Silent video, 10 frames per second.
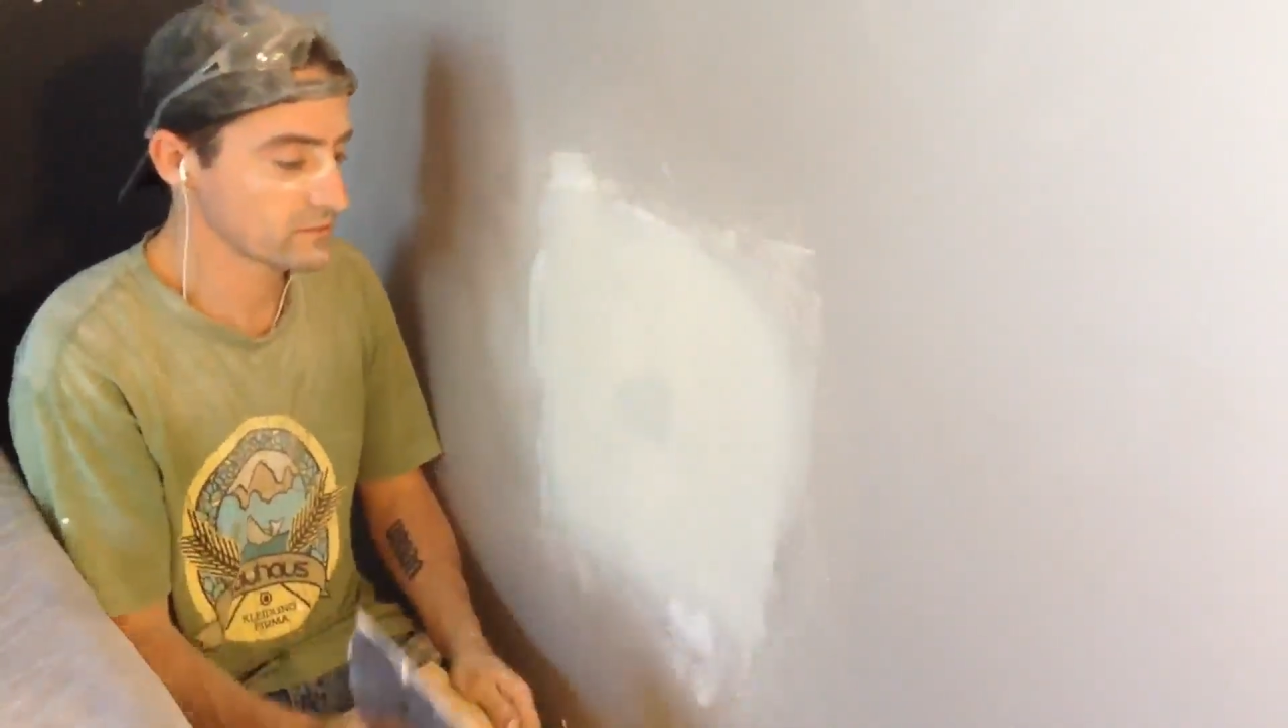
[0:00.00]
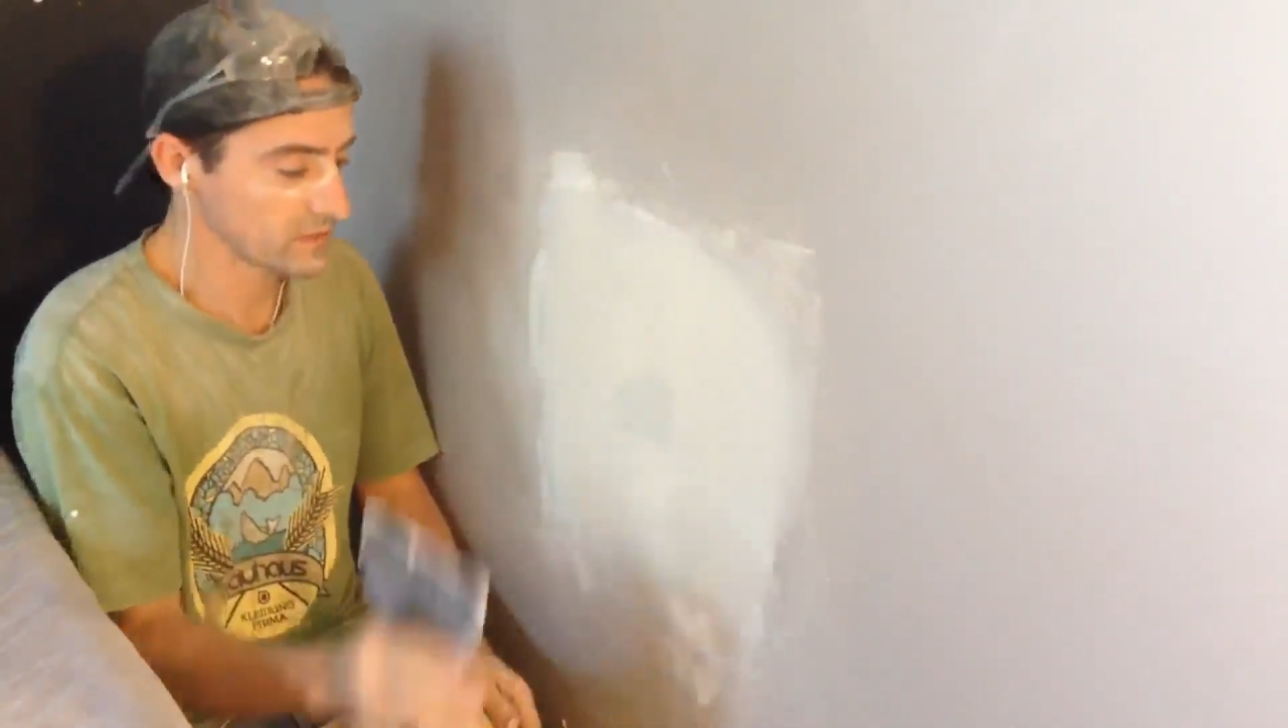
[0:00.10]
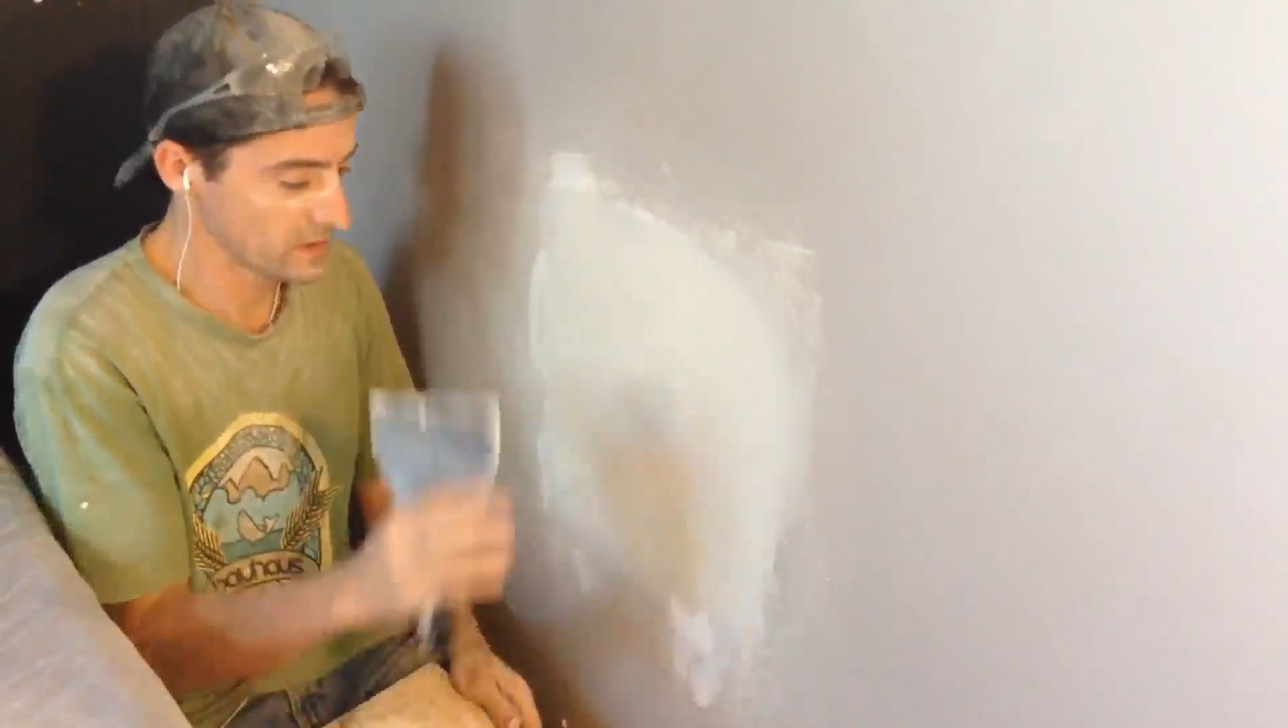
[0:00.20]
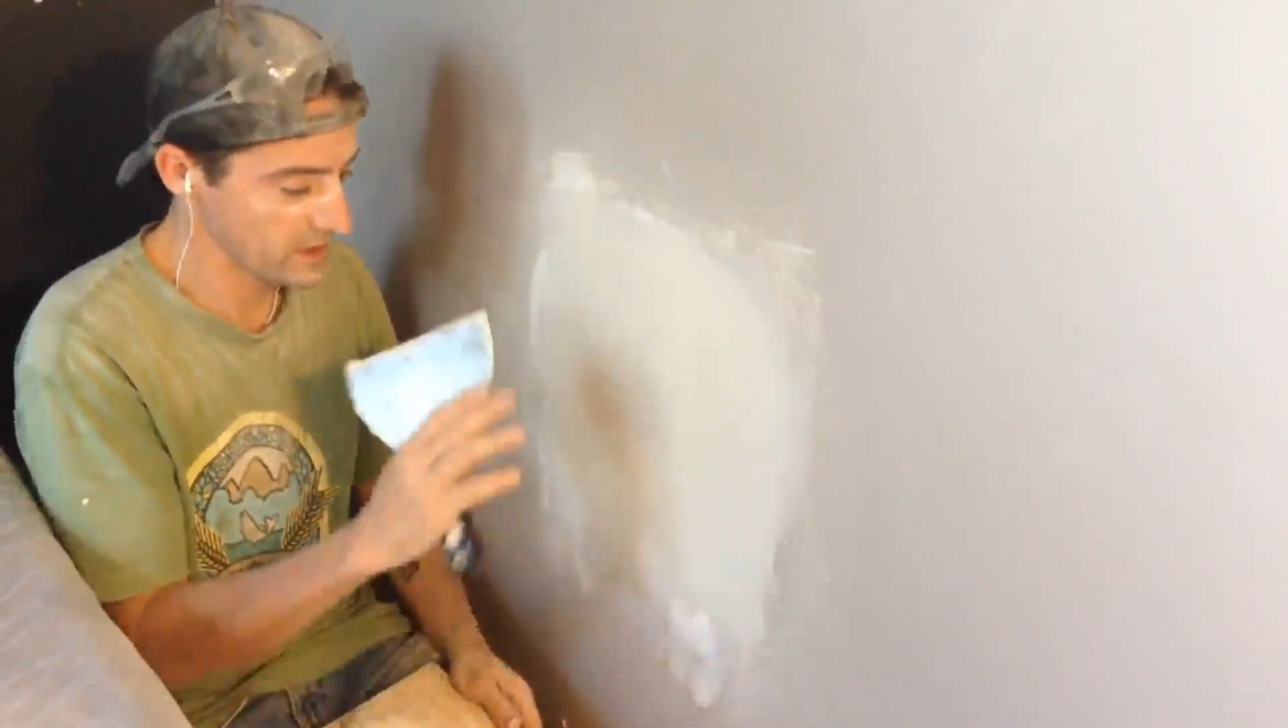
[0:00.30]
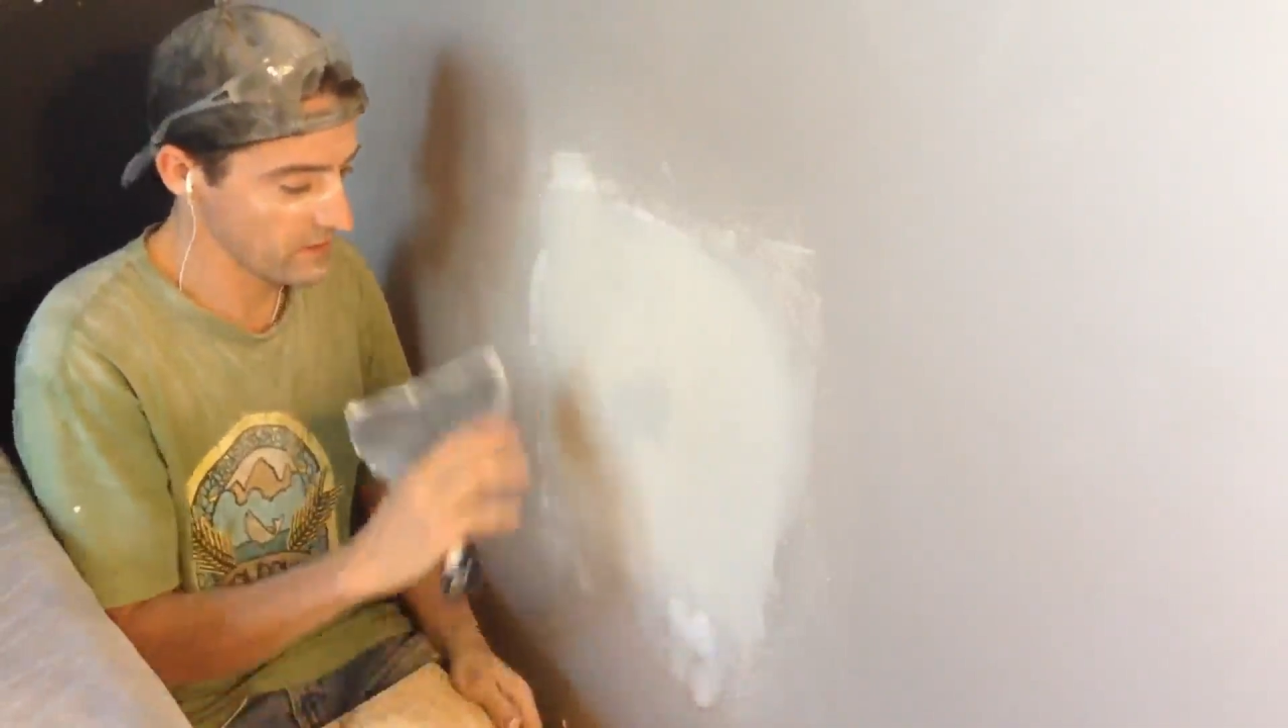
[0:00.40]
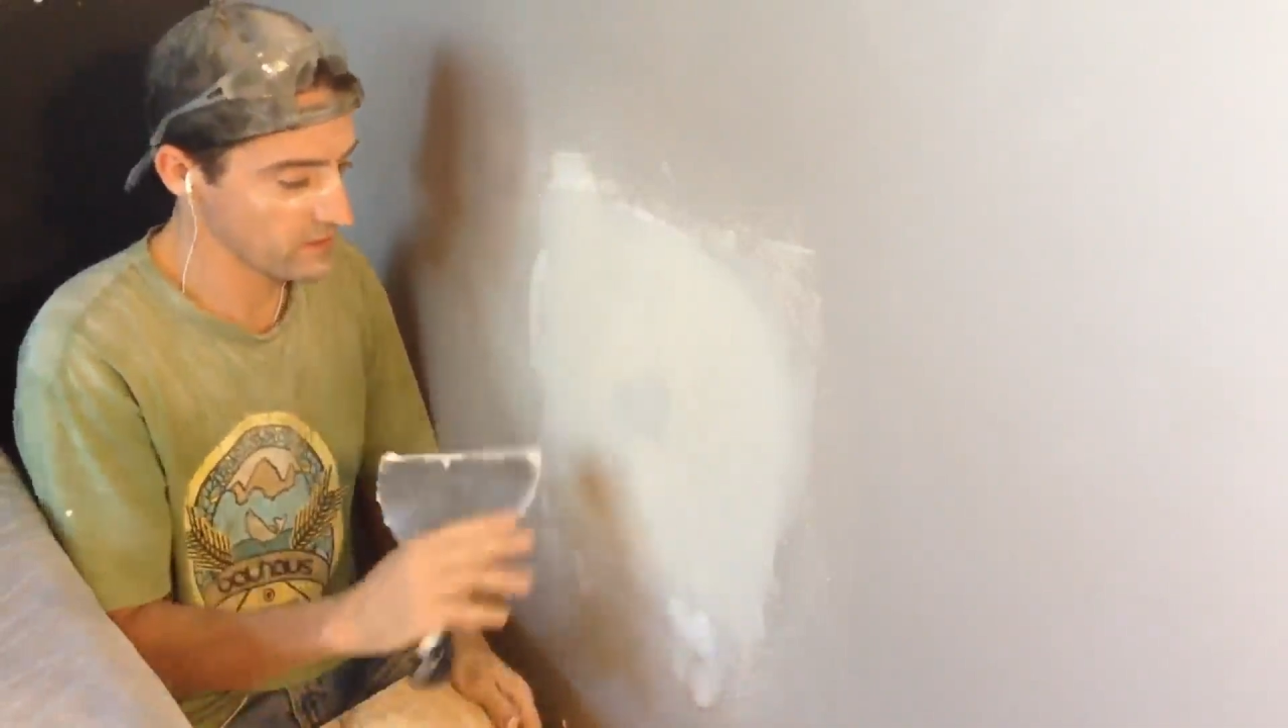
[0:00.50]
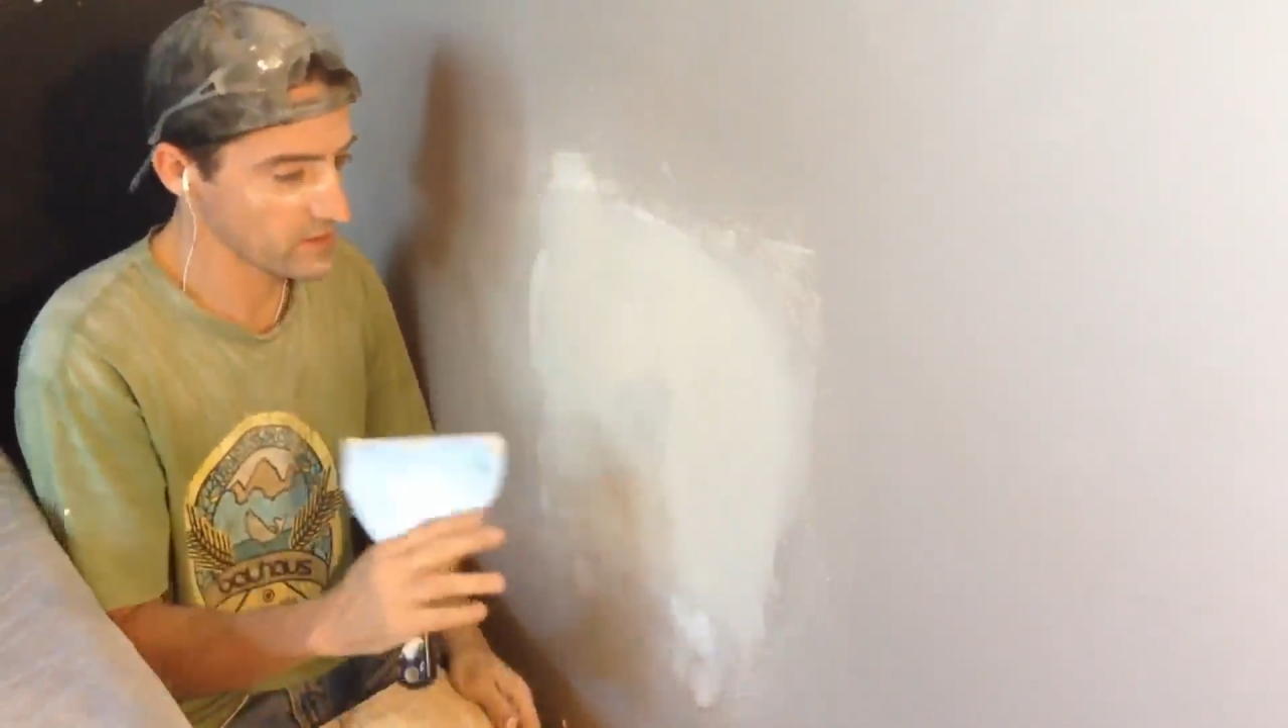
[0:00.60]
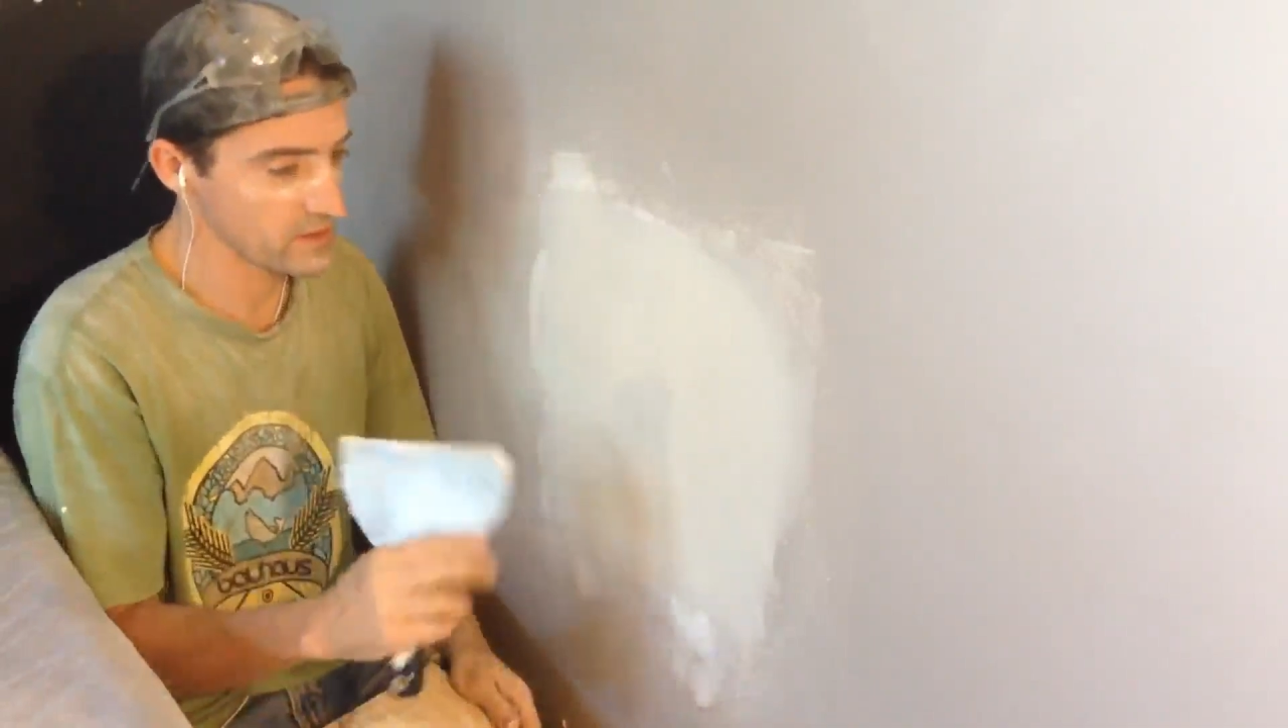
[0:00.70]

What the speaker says: another light